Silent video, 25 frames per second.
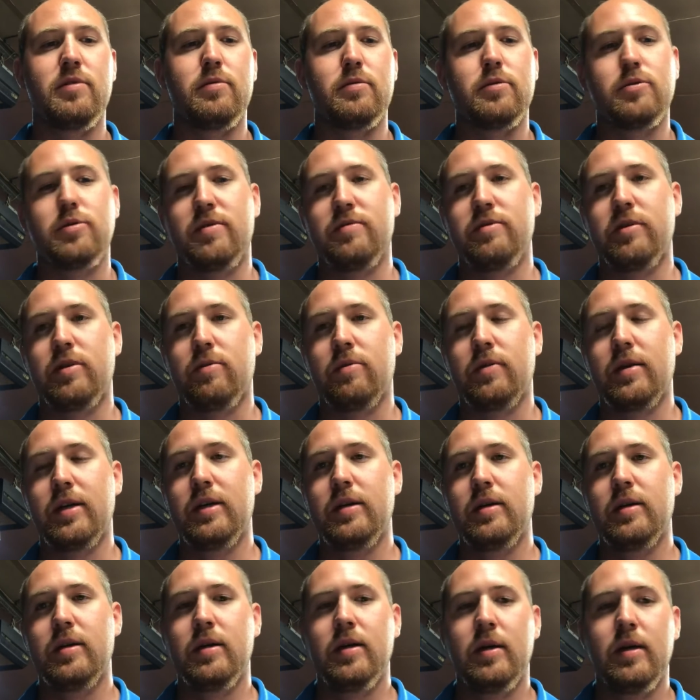we're drifting right.
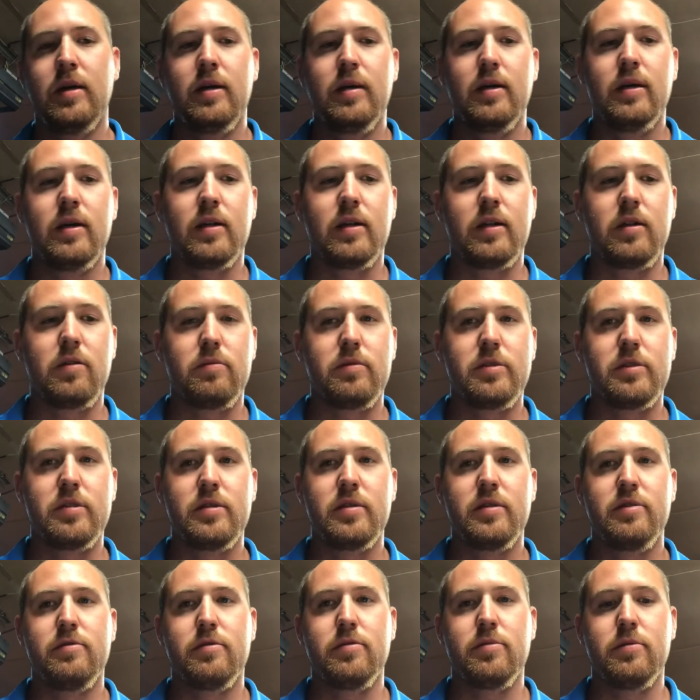And the
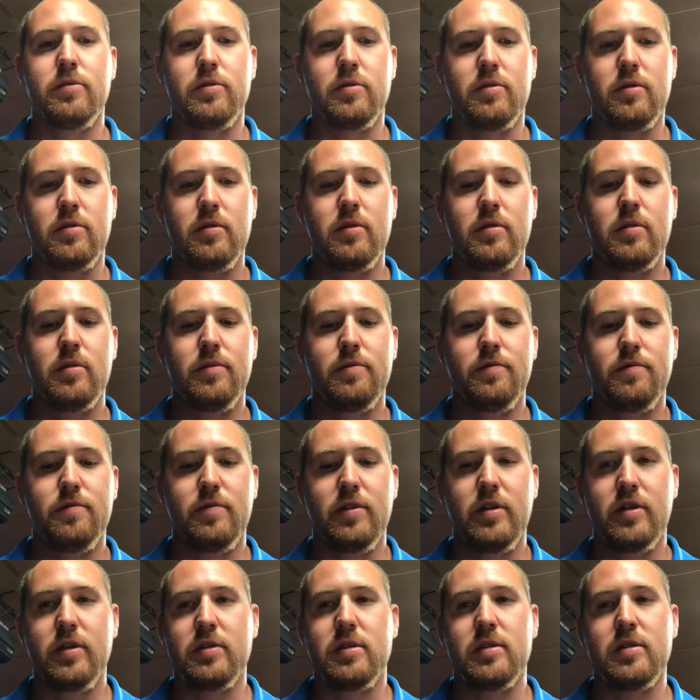receiver will
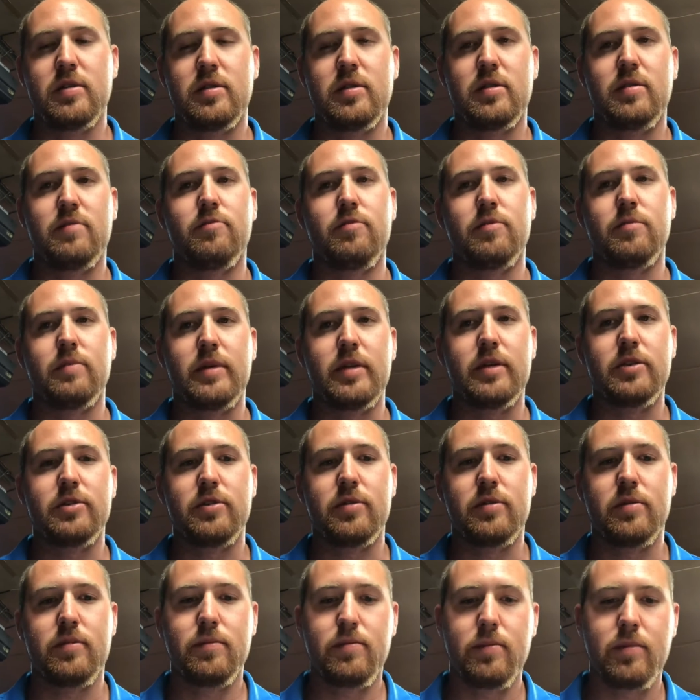feed us this information
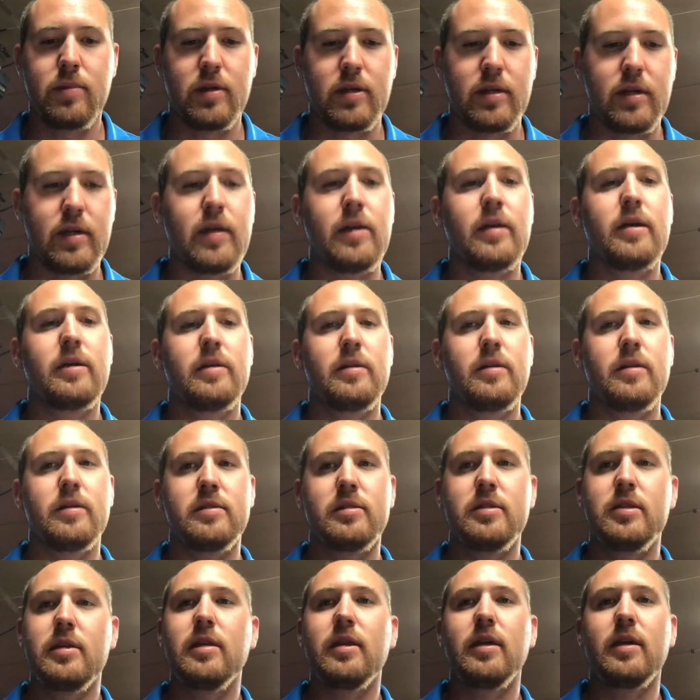by the
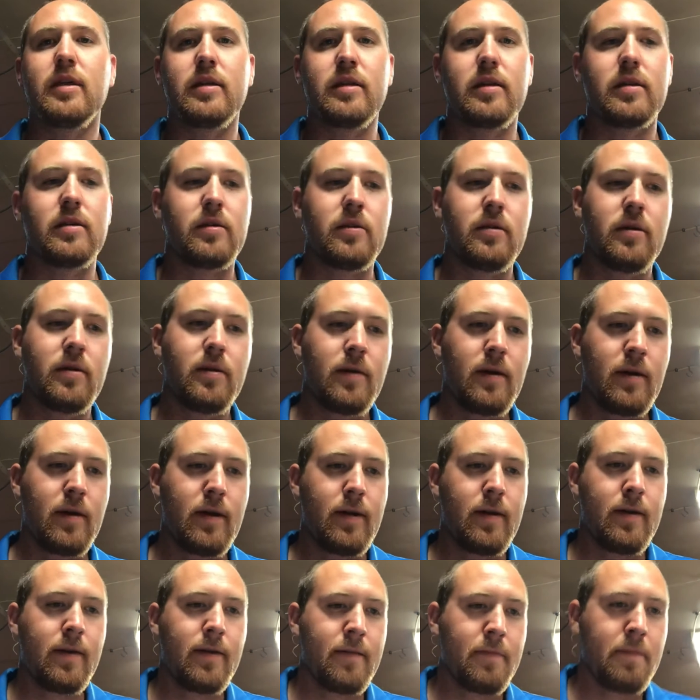CDI needle.
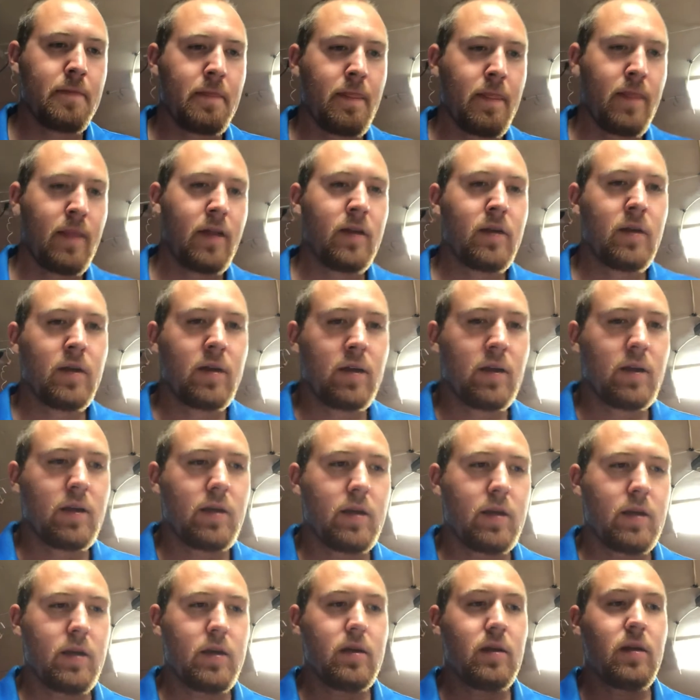
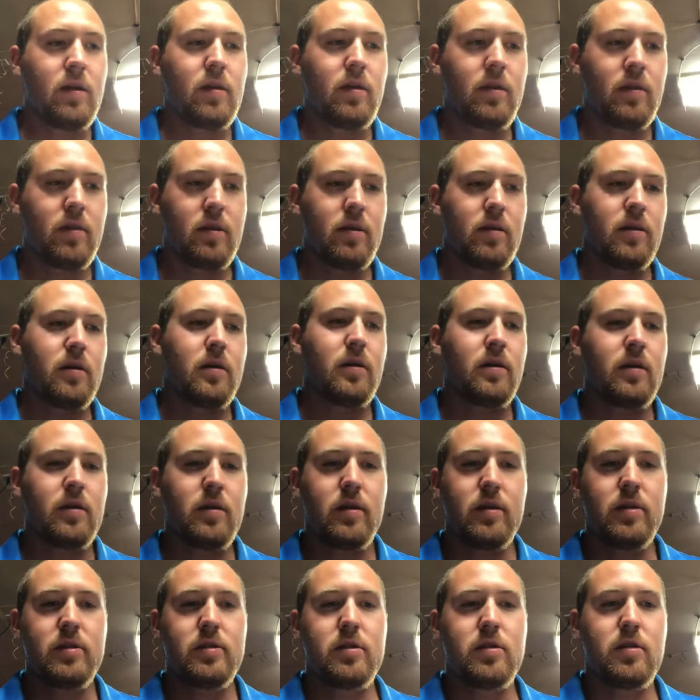And the
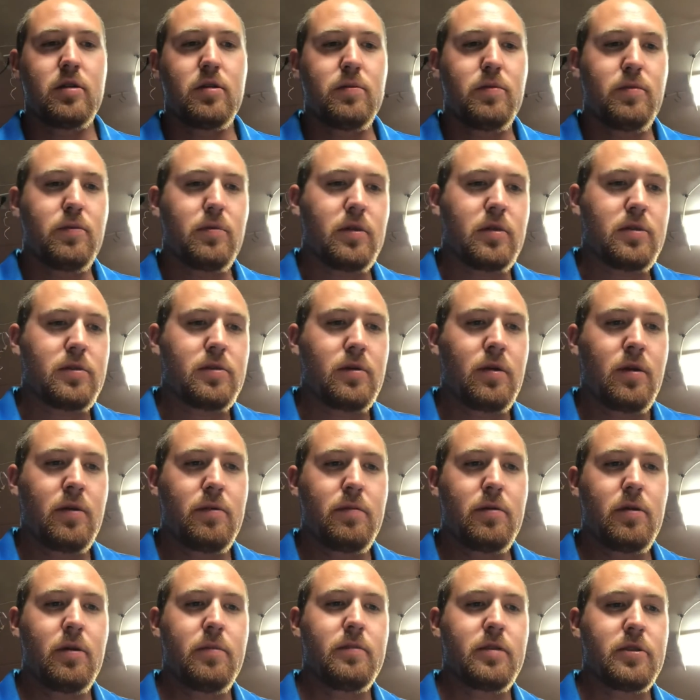glide slope works
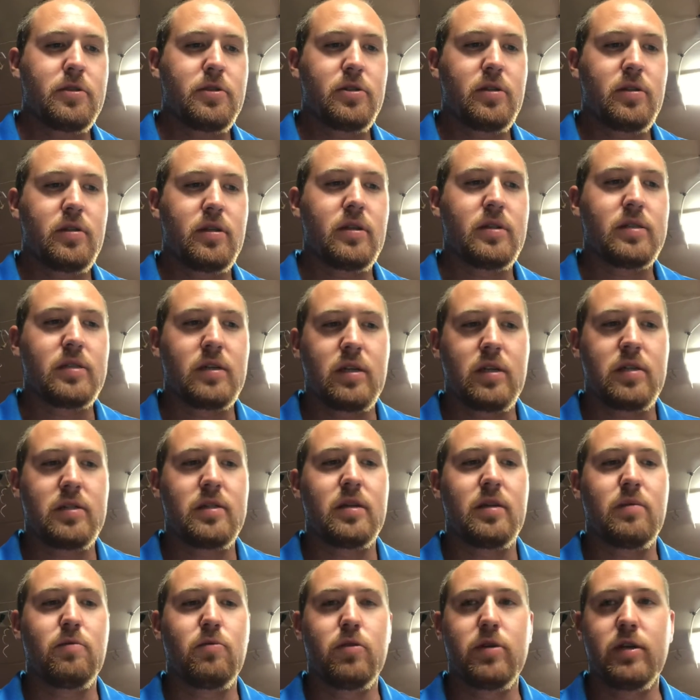pretty much the exact
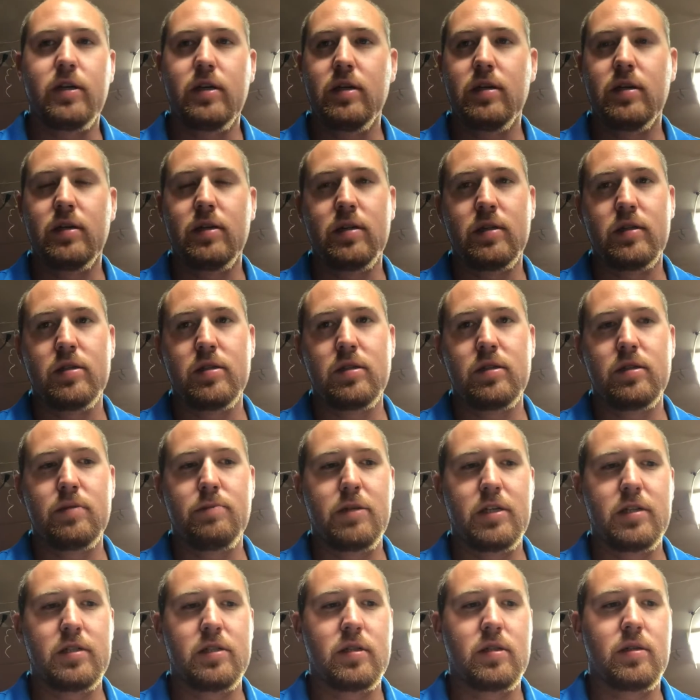same way. It's
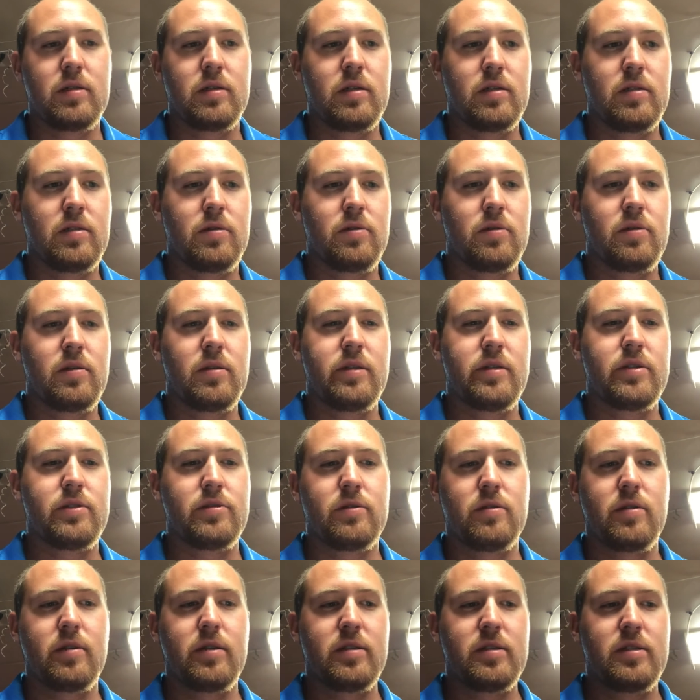basically a localizer
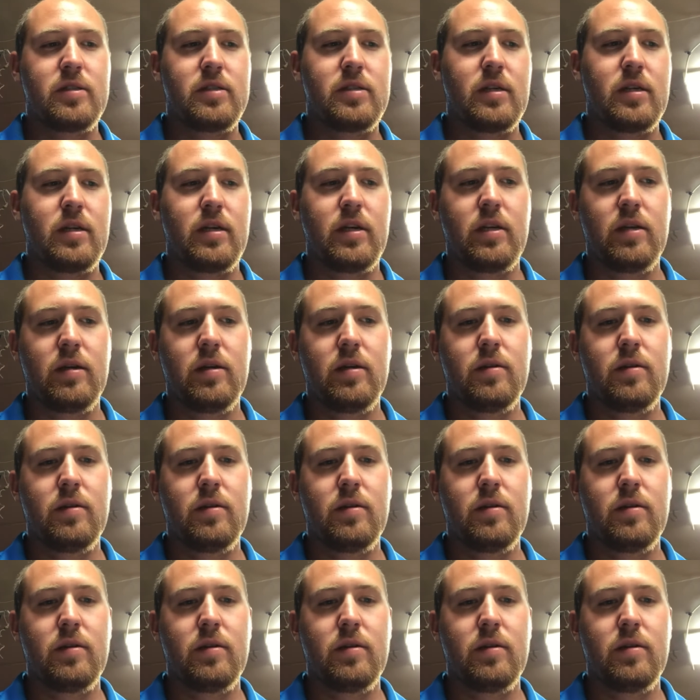on its side,